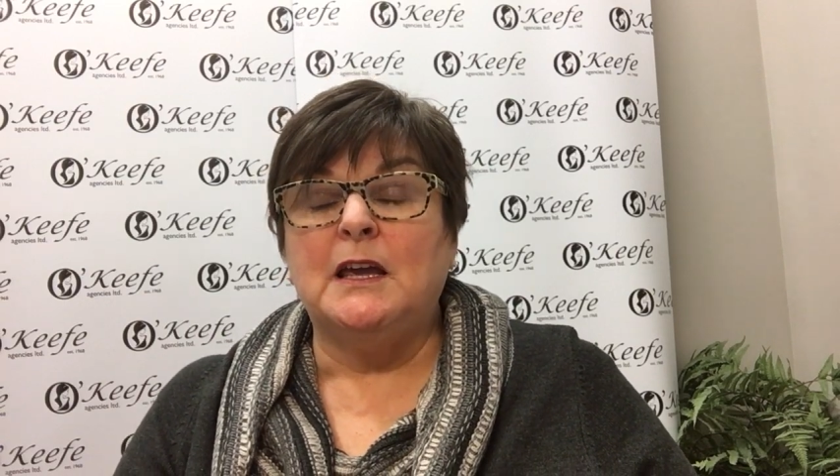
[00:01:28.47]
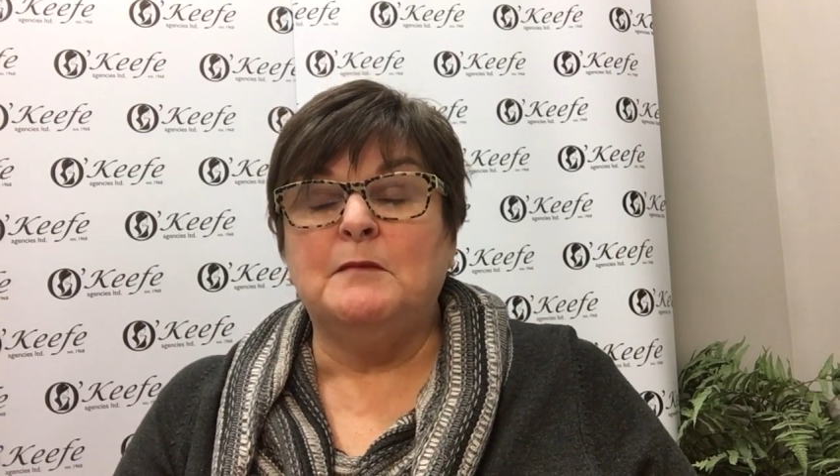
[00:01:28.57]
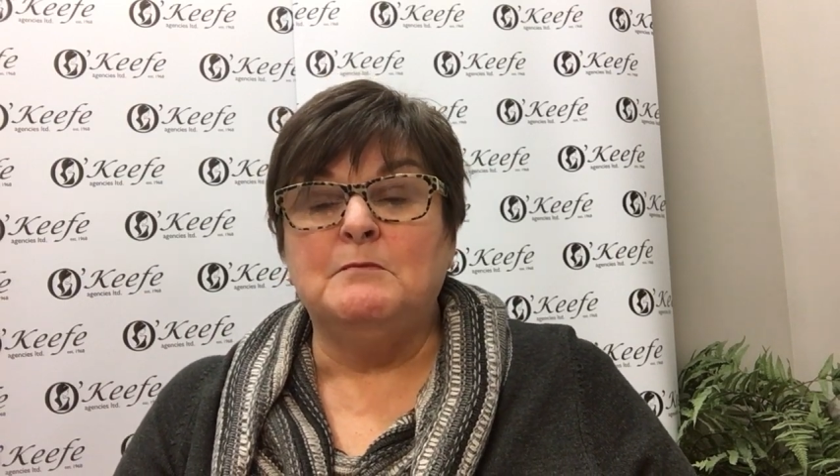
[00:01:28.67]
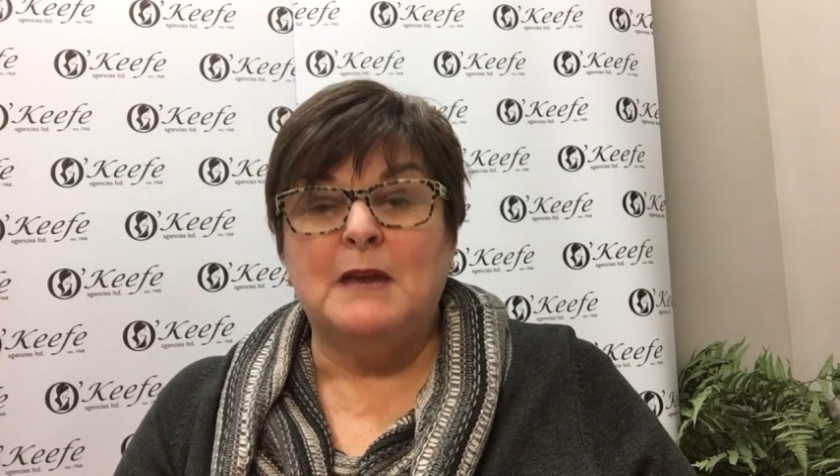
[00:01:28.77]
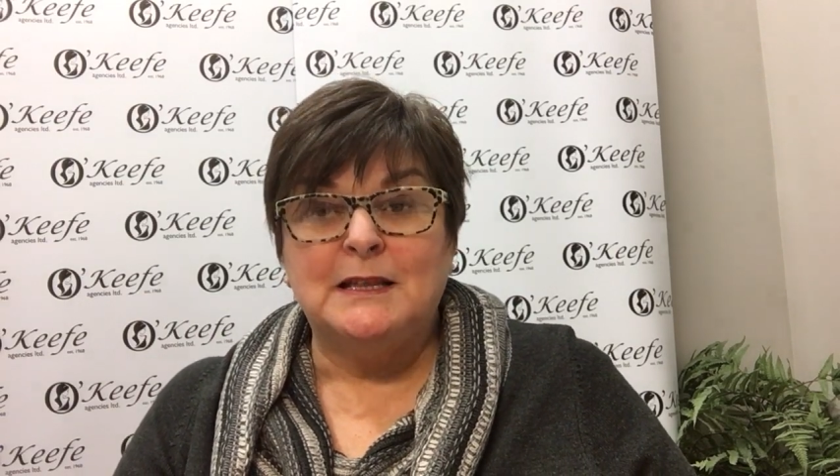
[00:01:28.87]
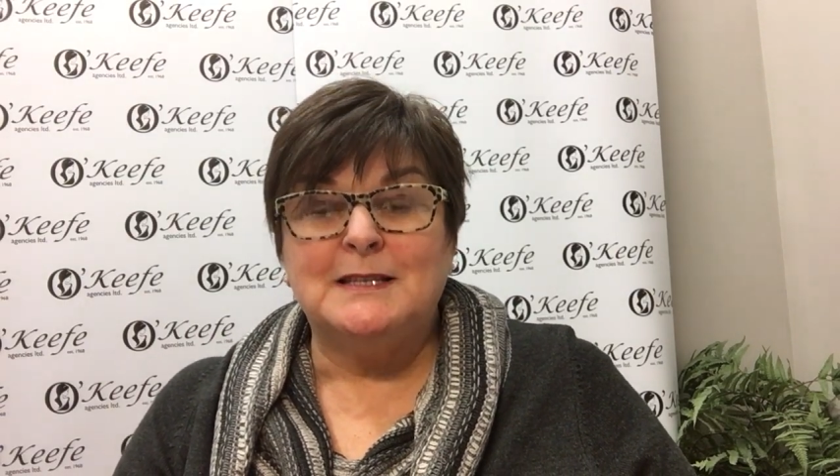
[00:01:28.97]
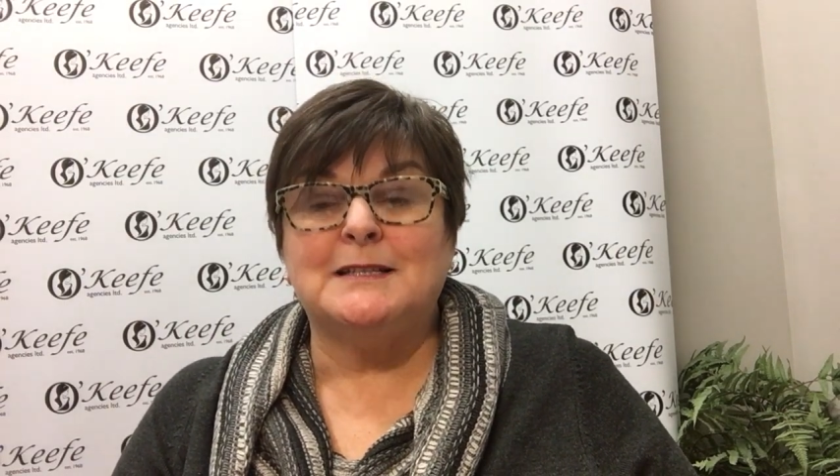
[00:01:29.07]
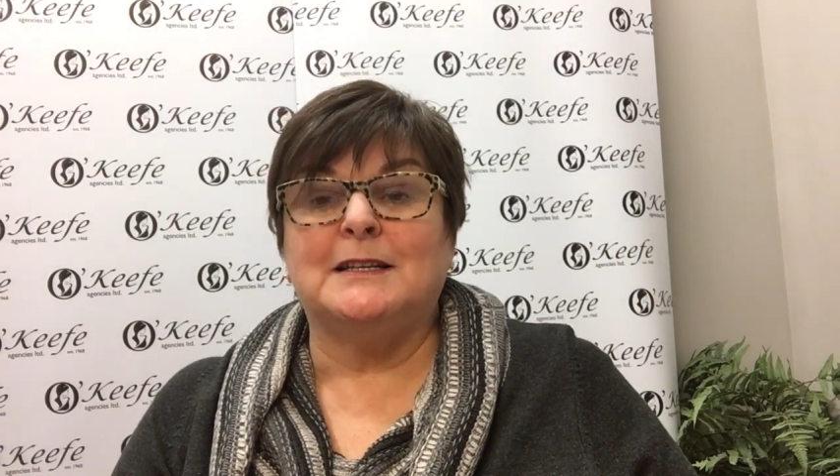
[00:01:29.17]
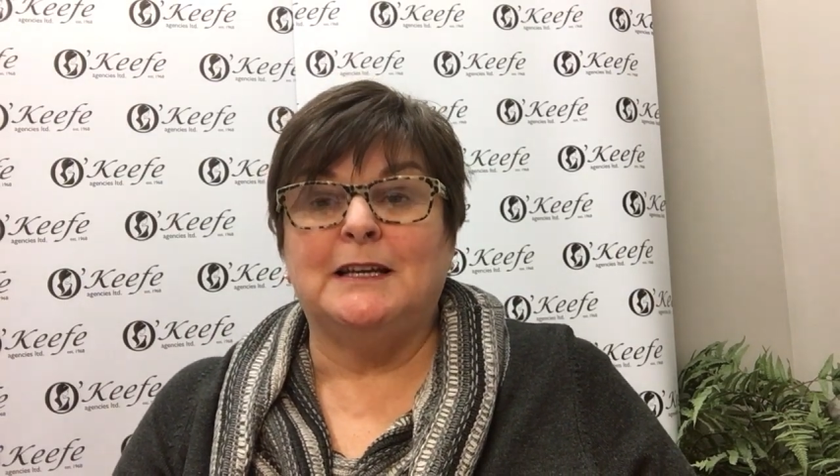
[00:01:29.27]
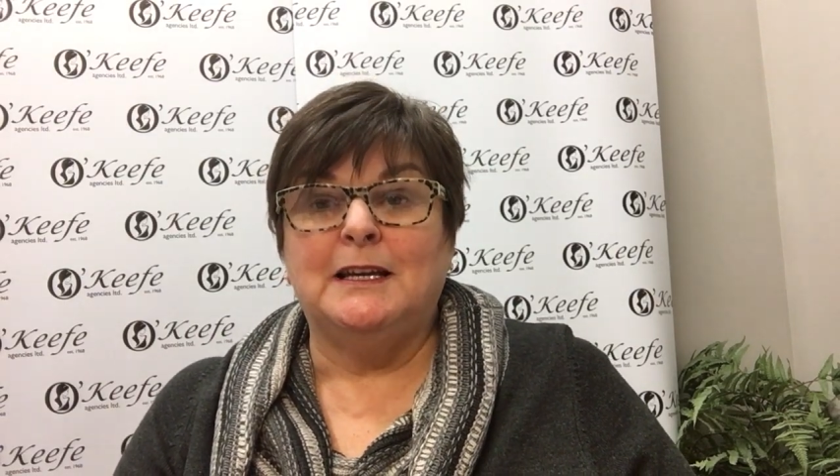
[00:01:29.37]

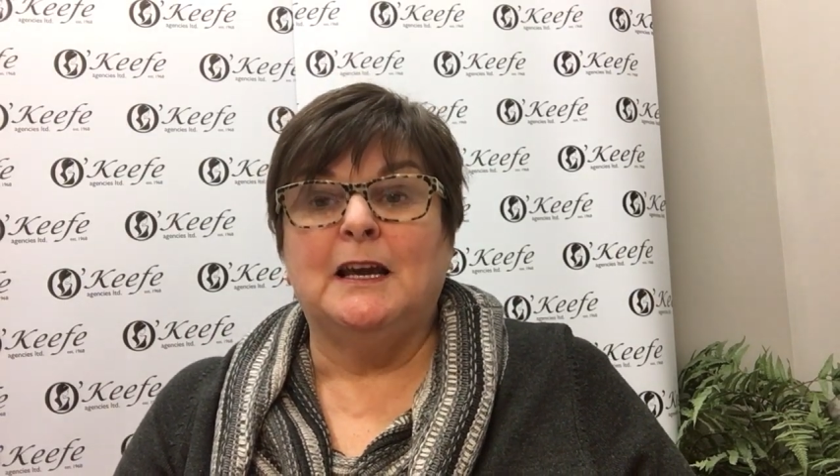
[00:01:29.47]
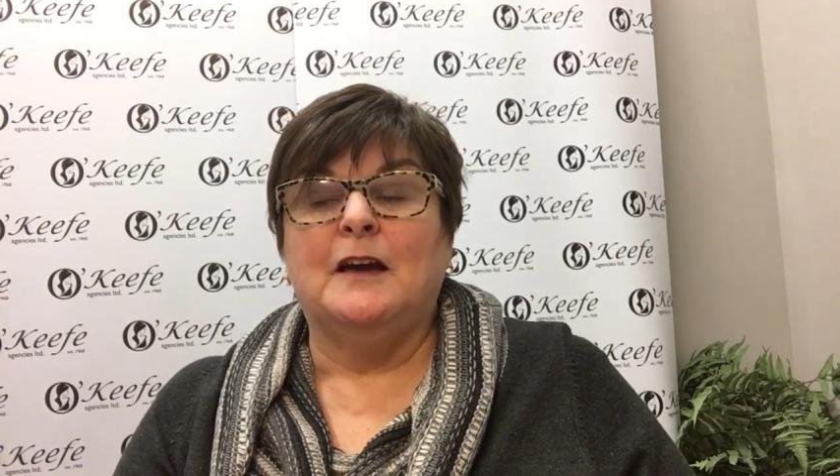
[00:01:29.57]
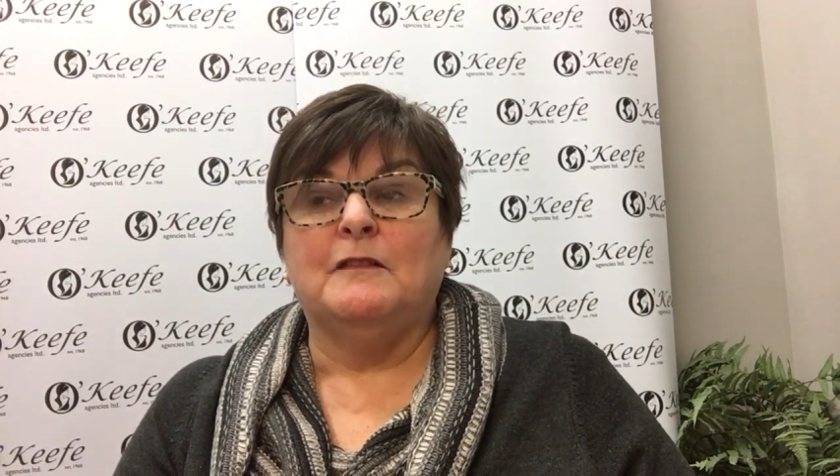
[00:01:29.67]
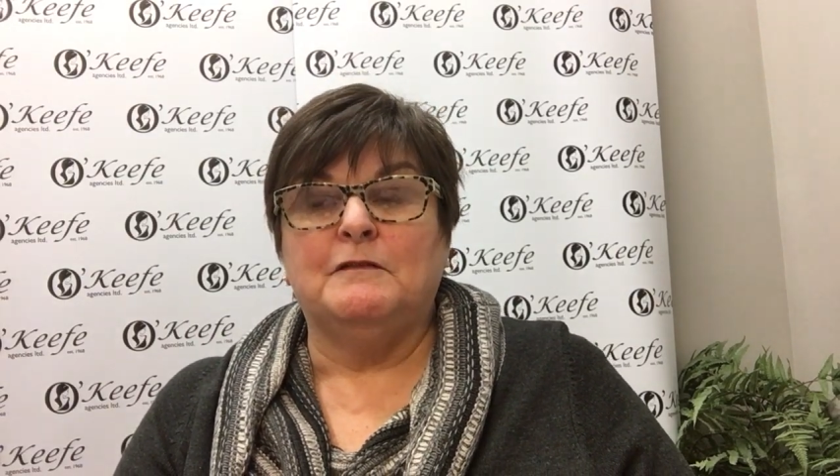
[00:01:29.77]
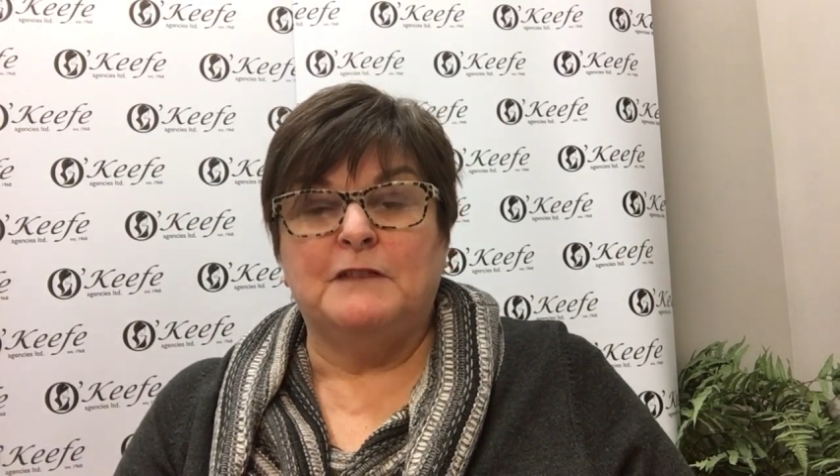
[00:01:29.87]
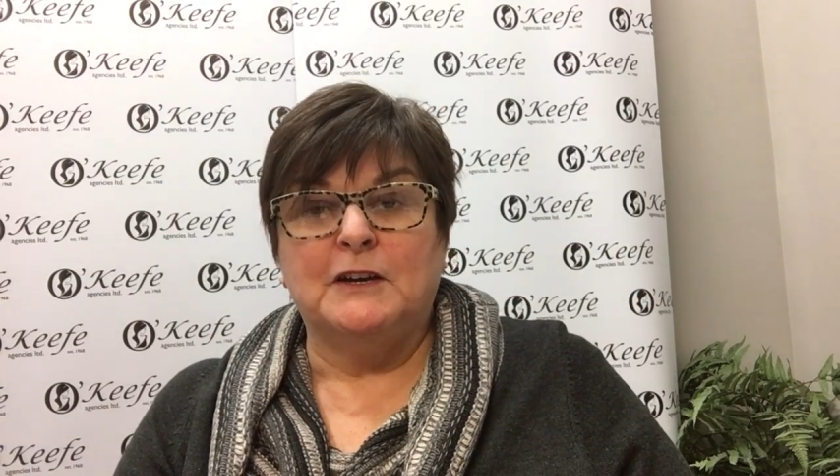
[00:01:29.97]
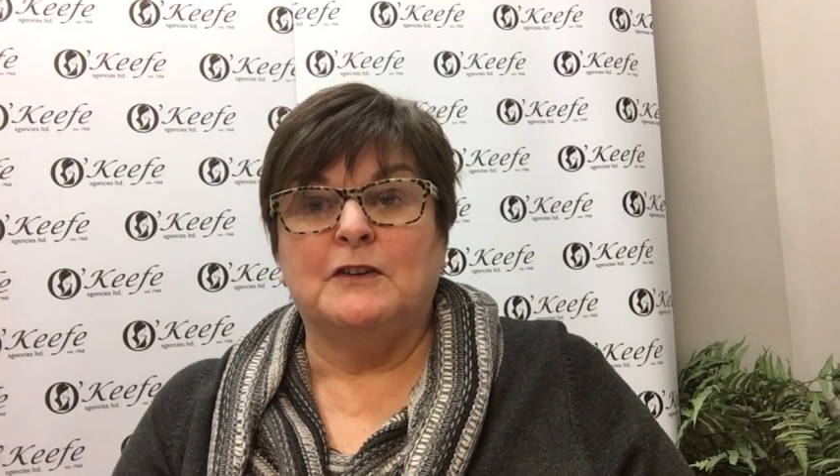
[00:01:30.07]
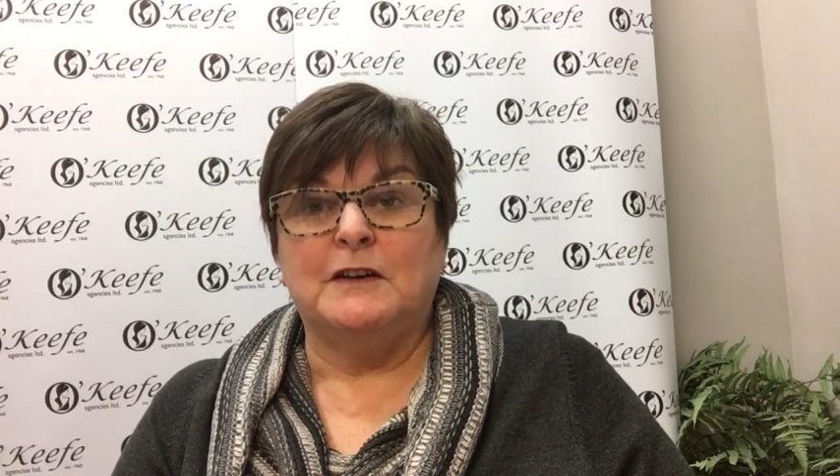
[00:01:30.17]
immensely very,